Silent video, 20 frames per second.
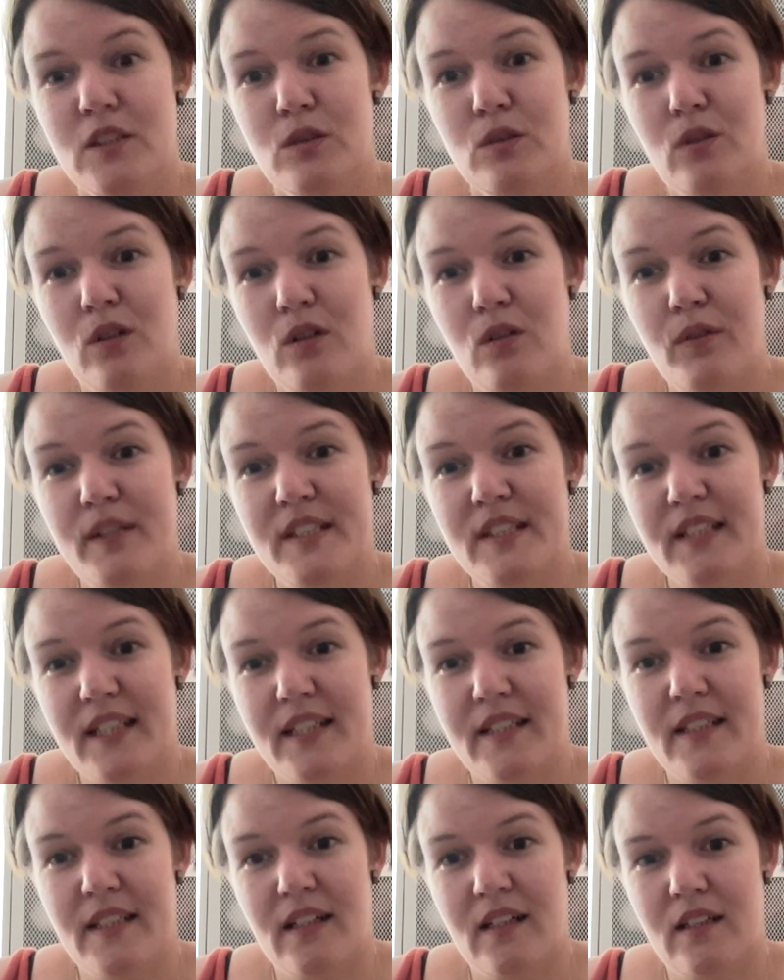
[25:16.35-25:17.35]
to always
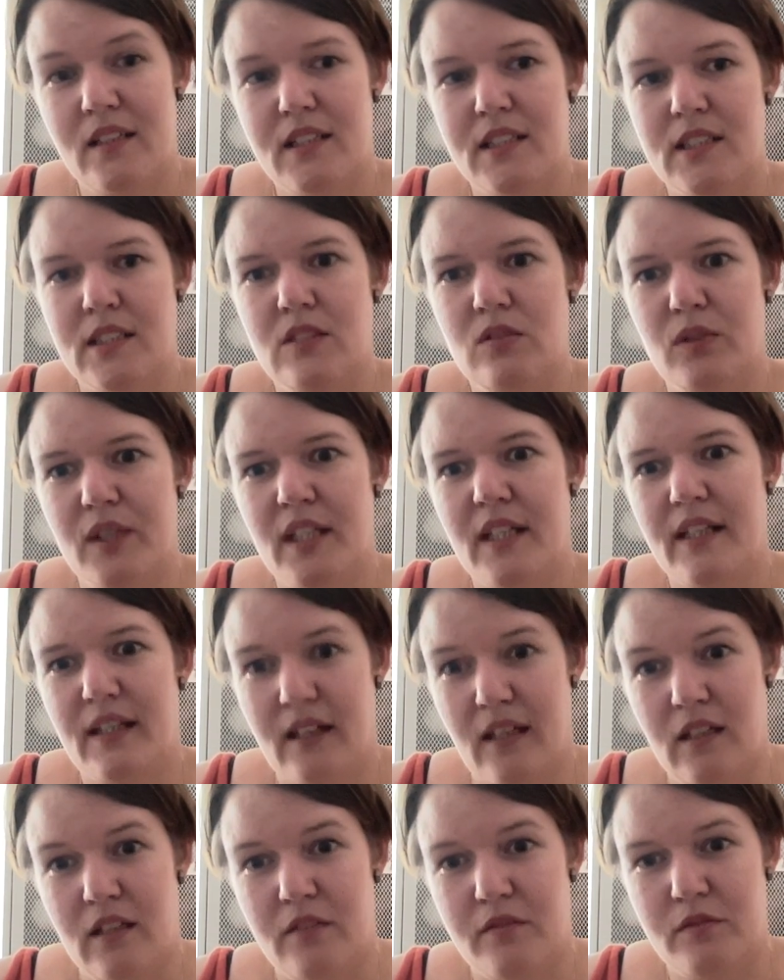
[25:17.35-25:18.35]
get yarn that is really
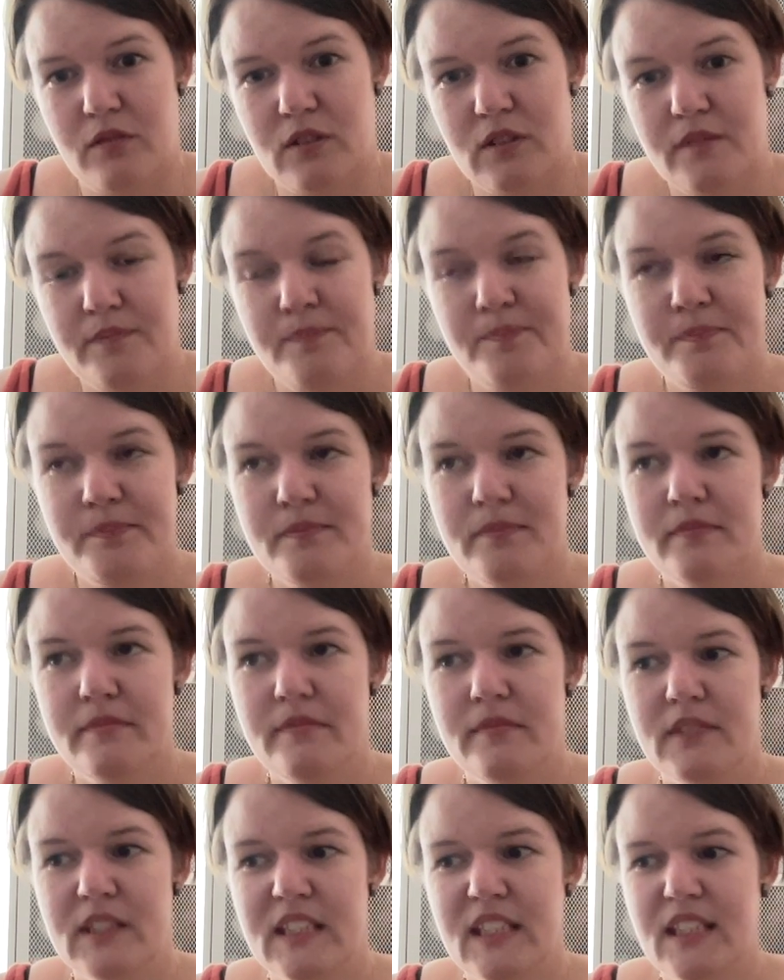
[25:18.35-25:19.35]
colorful.
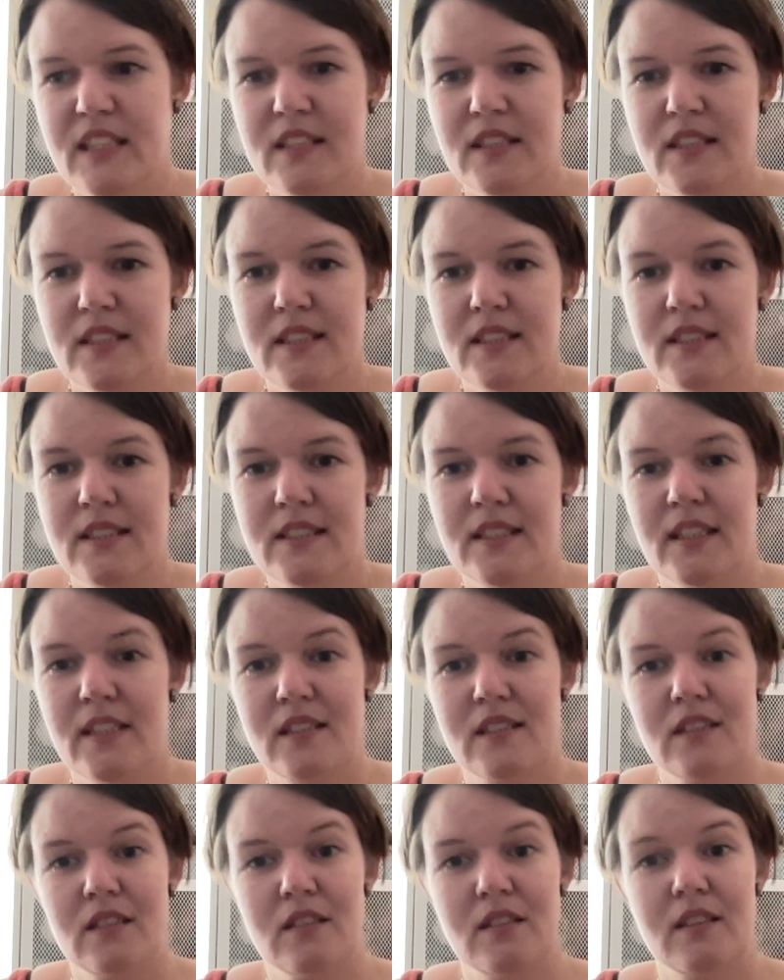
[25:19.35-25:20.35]
And since
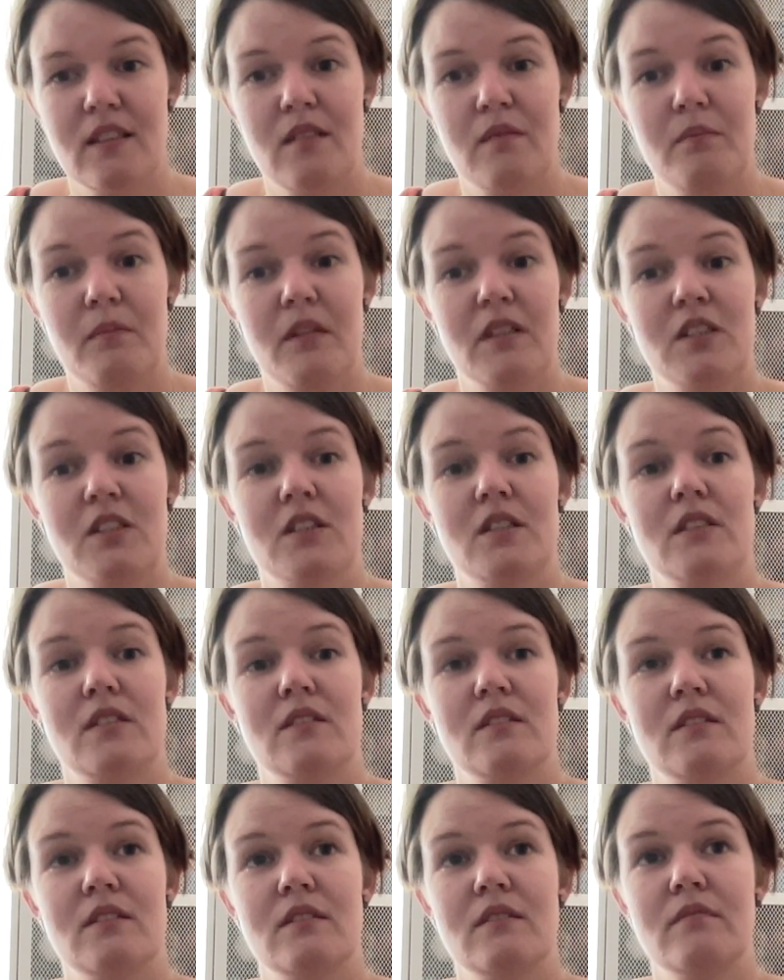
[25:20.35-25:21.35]
there's not that much
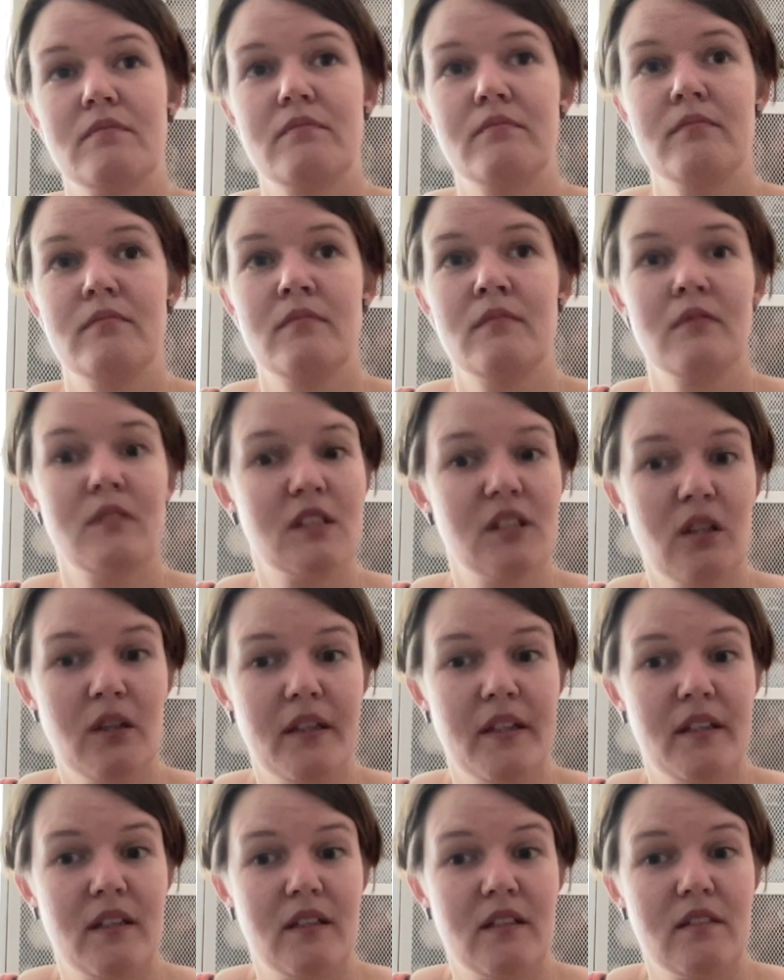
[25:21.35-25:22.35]
sock
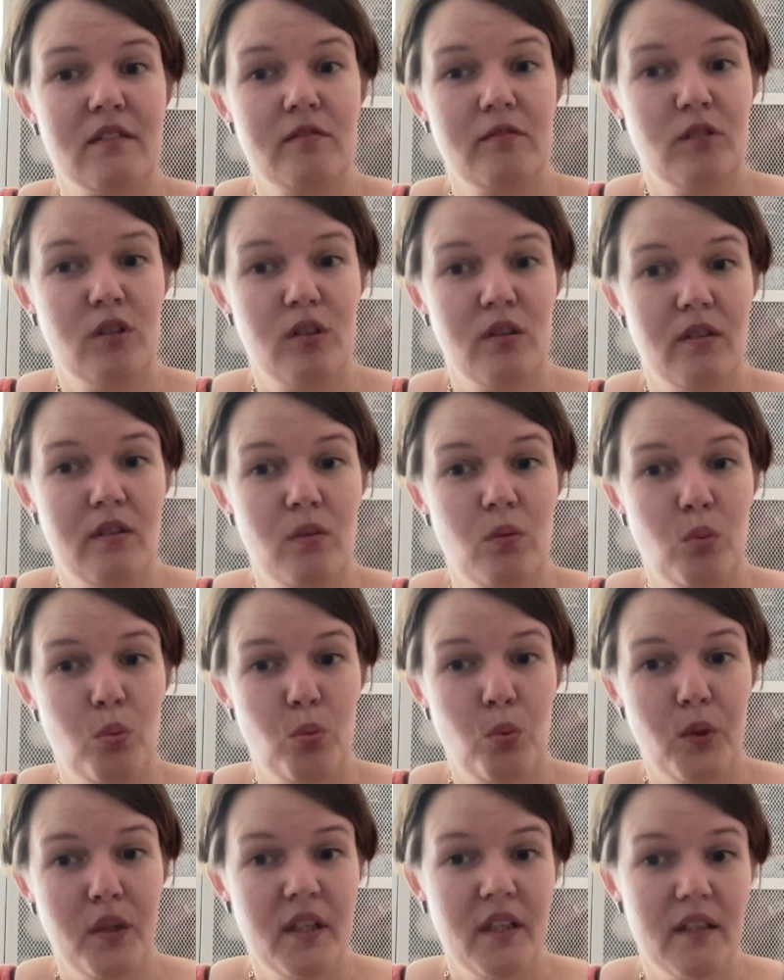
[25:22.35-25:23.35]
yarn for
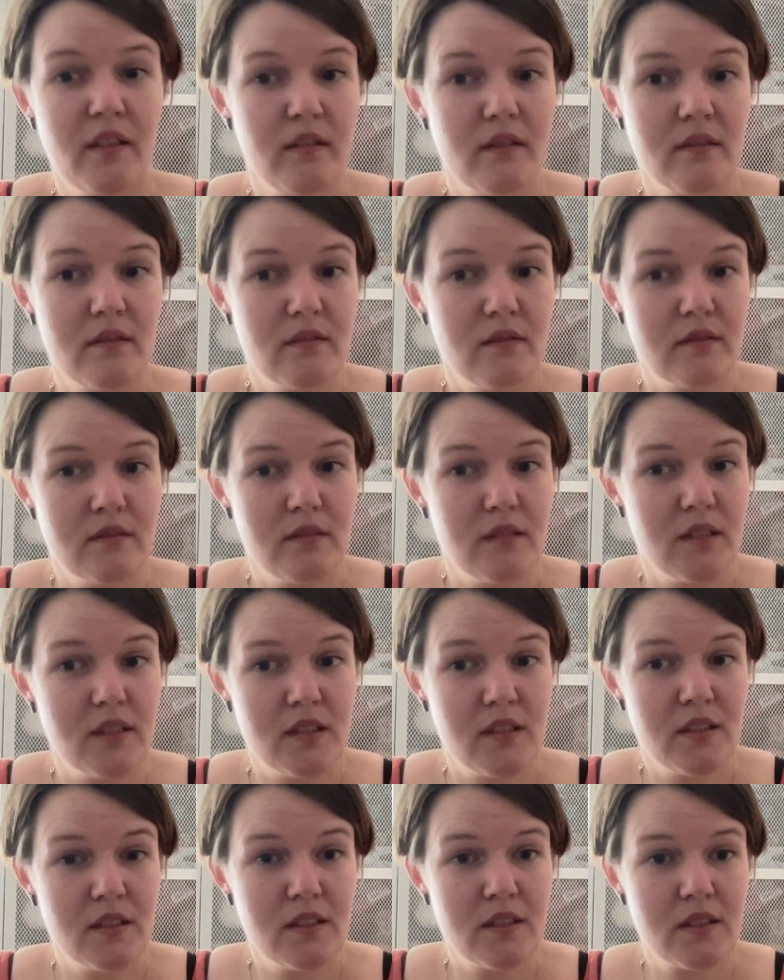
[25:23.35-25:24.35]
vegan
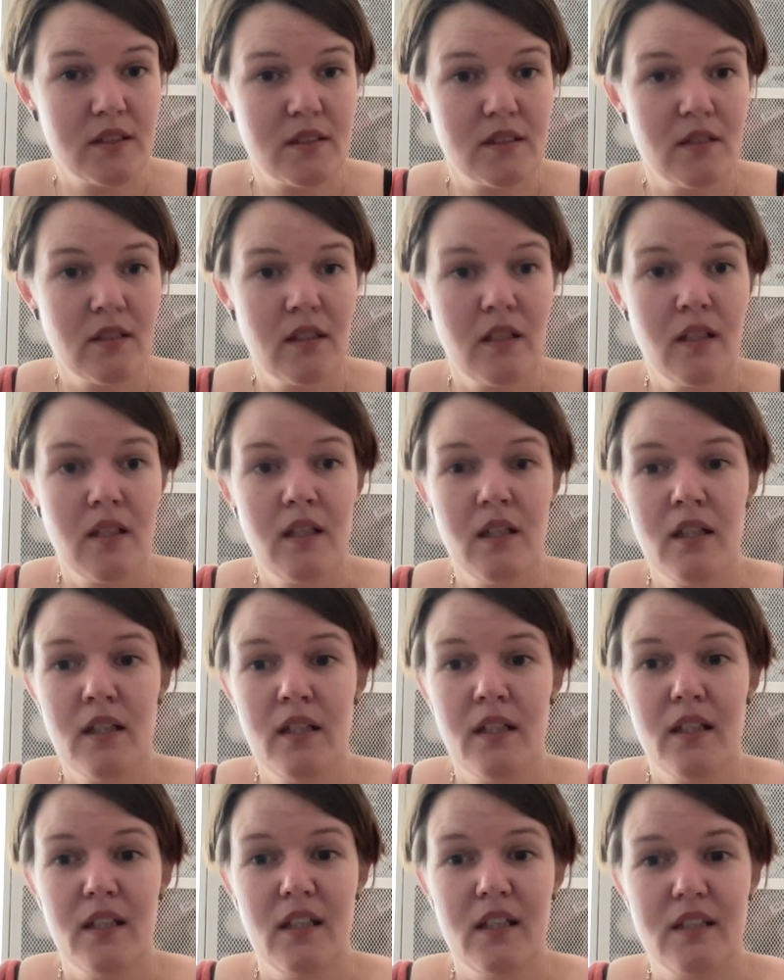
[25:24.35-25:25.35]
knitters,
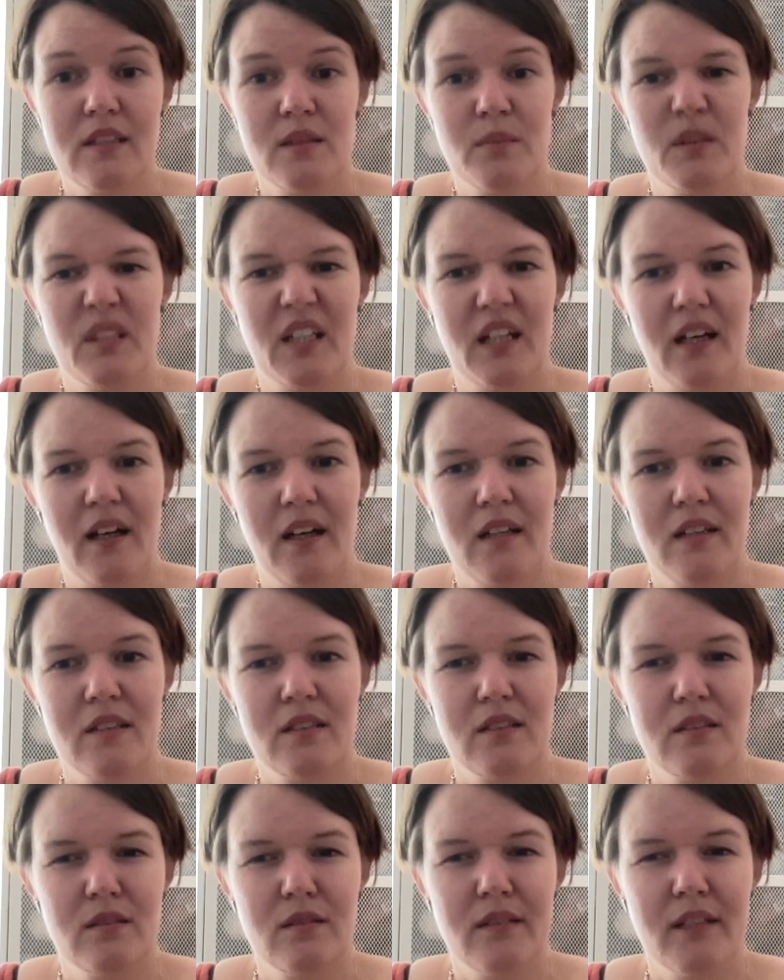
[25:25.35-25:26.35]
it's a bit hard
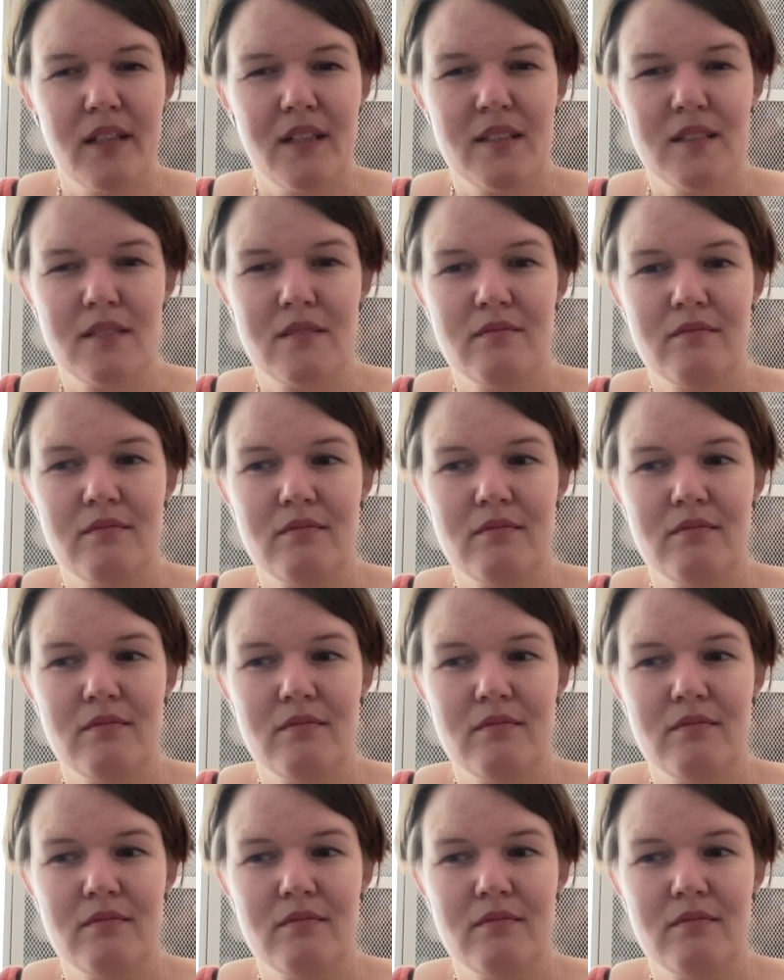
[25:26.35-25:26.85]
to get